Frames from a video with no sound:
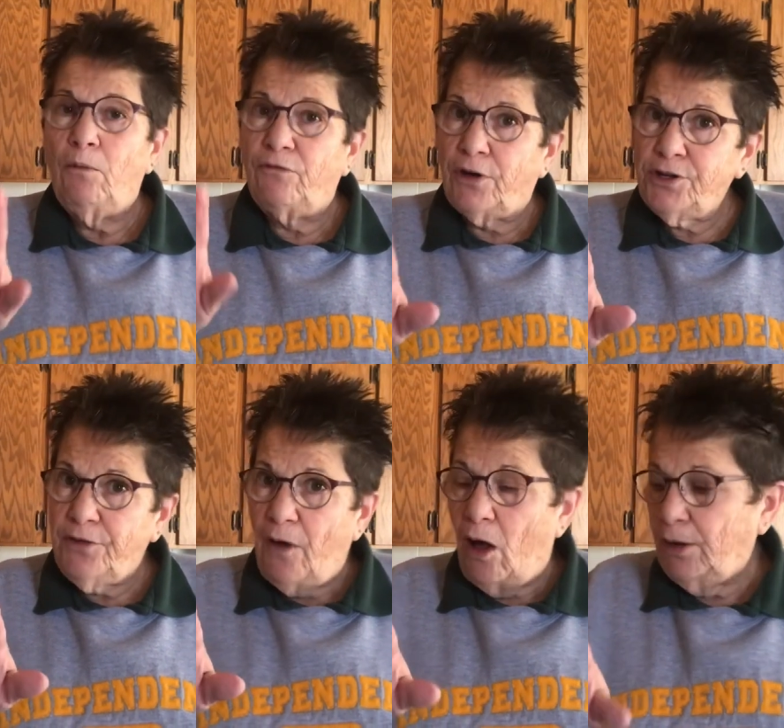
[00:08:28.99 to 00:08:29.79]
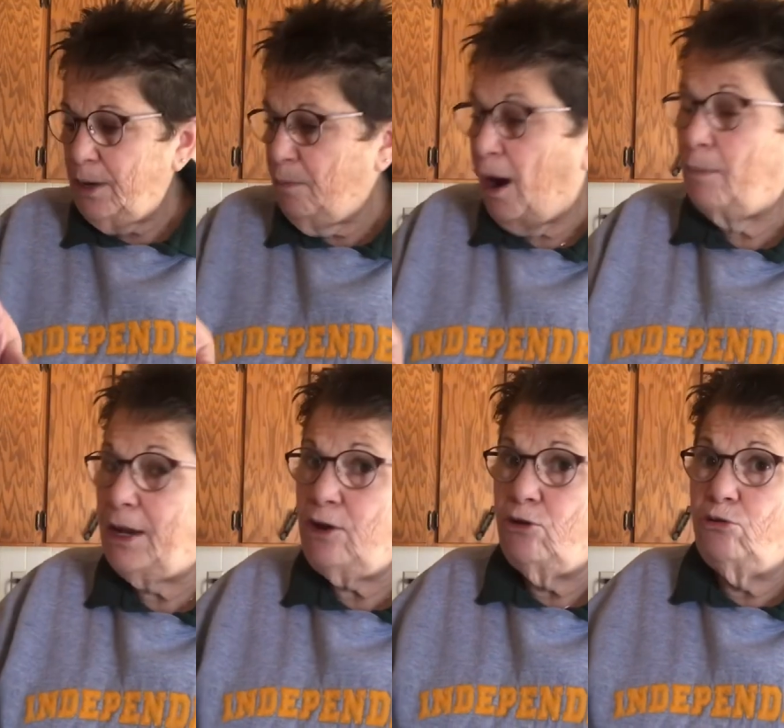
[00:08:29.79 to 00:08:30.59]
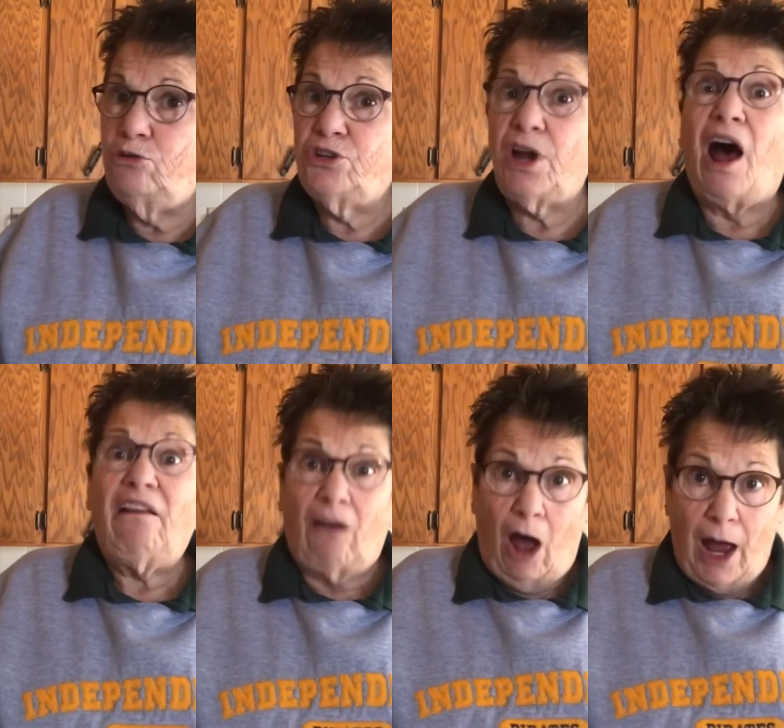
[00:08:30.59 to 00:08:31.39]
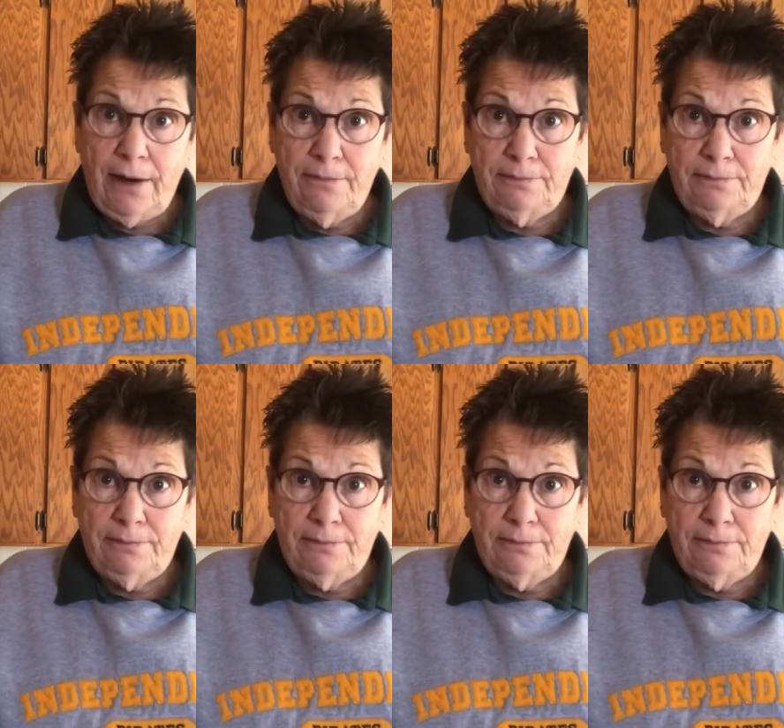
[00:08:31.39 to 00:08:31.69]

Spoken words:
Well, first of all, he probably used a lot,